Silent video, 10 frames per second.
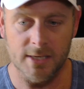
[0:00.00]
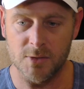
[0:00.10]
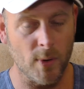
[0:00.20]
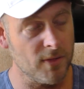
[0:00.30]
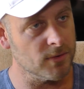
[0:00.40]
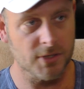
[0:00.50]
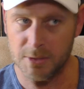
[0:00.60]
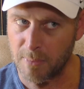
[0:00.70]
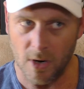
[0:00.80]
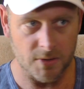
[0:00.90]
He's with us,
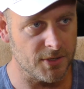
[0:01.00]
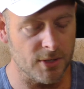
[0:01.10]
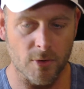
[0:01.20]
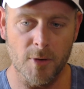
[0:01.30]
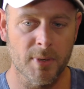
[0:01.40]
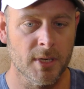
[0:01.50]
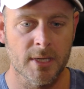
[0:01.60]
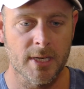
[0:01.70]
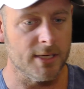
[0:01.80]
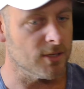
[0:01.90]
he's part of the group.
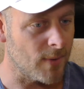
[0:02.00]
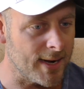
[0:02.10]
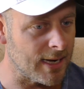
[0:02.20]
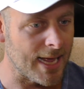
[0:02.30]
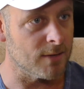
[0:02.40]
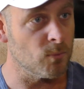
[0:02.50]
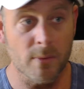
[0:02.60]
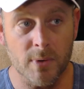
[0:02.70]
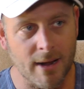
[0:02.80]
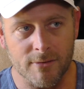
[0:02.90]
He's a great lad, and
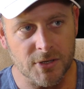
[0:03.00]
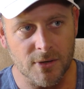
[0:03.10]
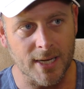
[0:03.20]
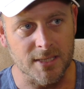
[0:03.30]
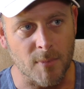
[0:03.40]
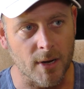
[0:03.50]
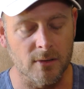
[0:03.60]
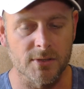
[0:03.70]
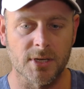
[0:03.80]
we would never do that to Michael.